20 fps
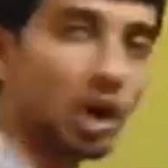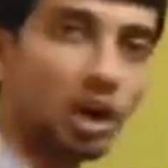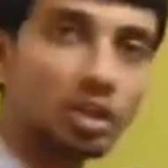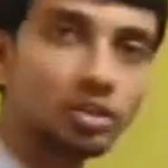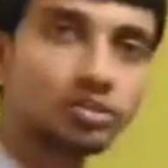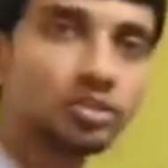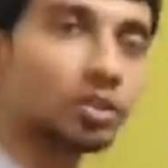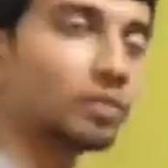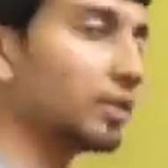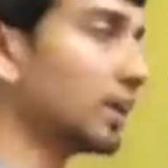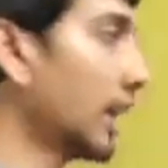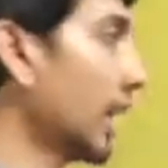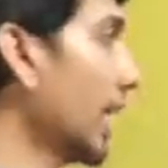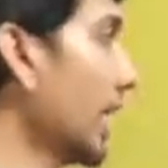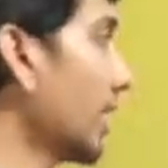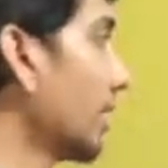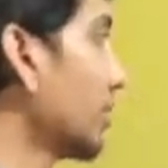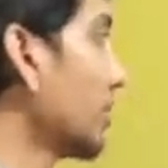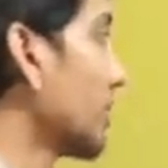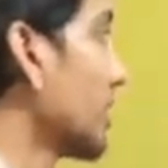Also we
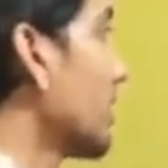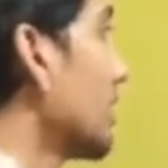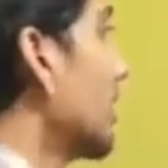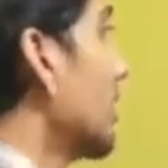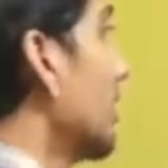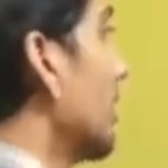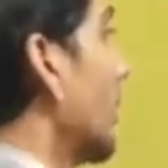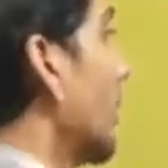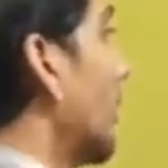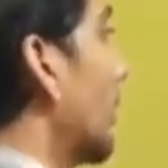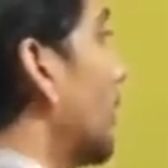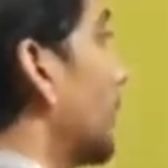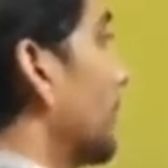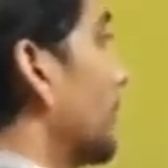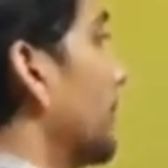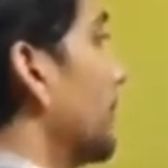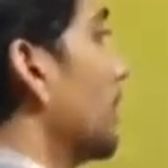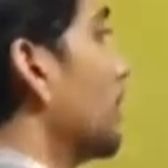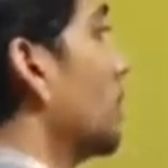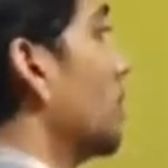have
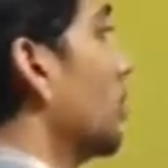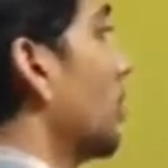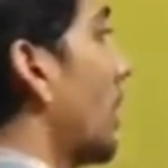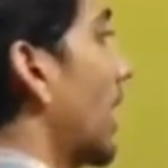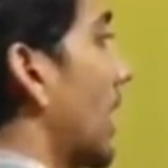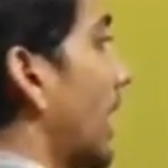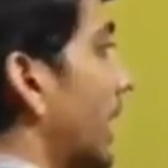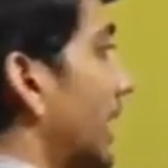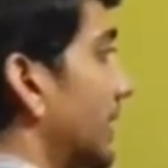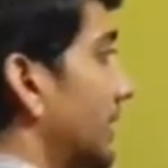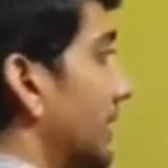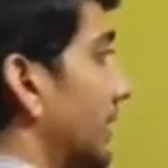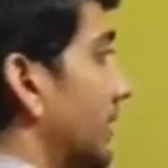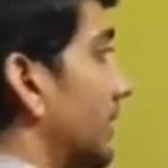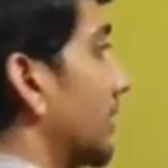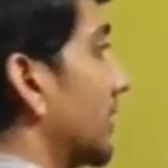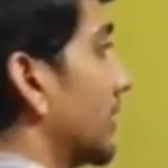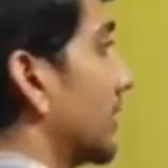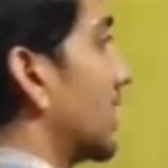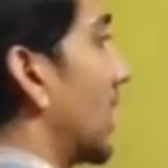mu and
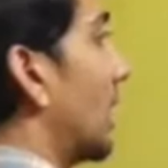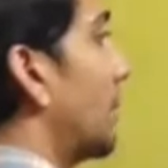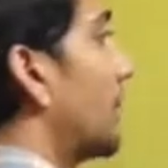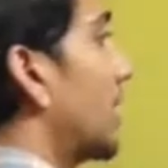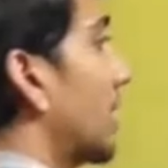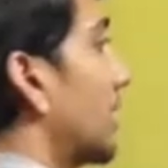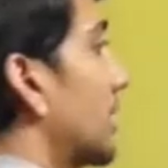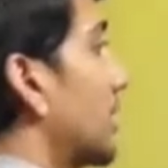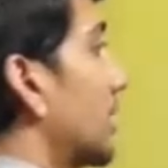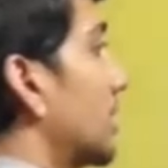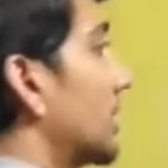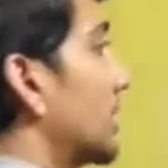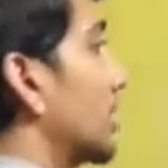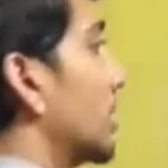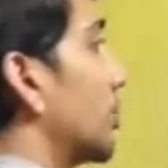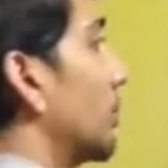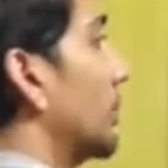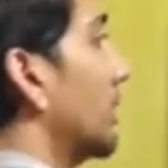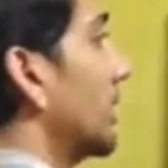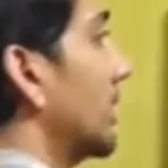gamma
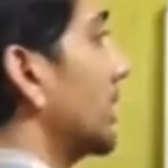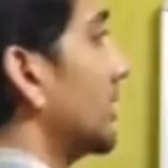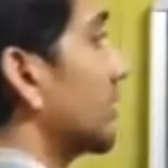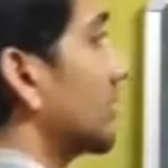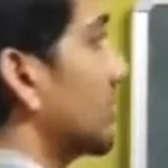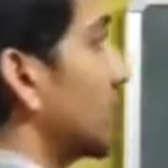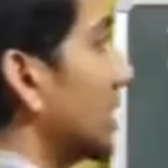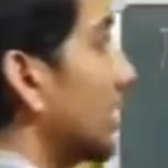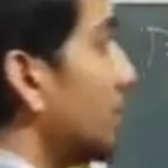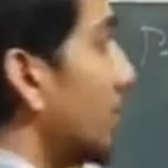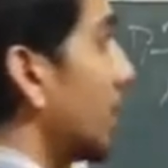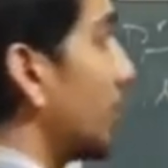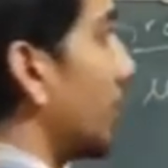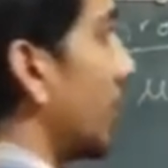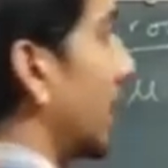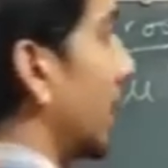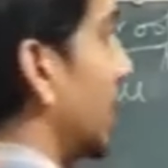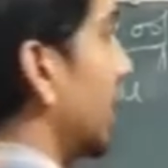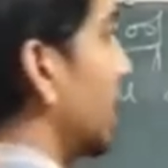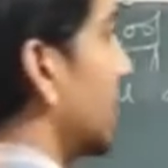to be sigma
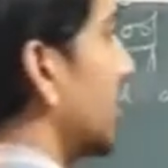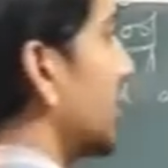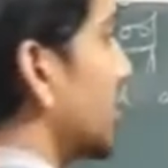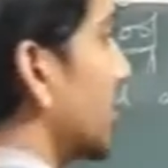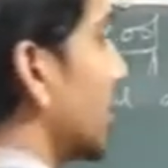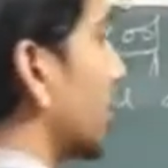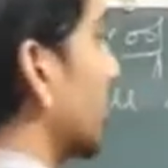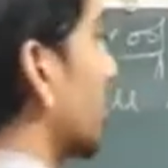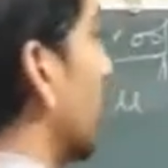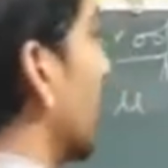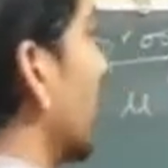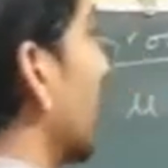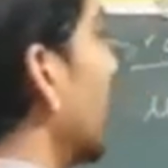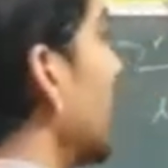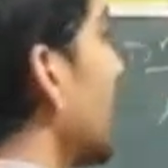finite measures on